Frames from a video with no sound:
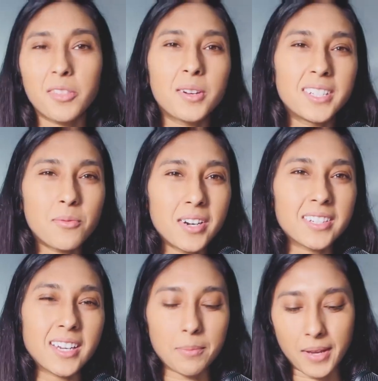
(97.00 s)
Although I did want
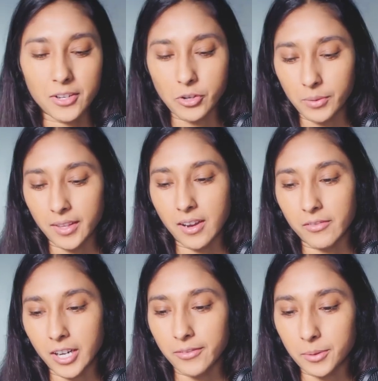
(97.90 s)
to take a picture with the
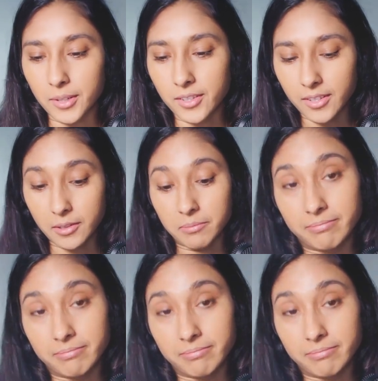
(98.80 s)
cover afterwards, so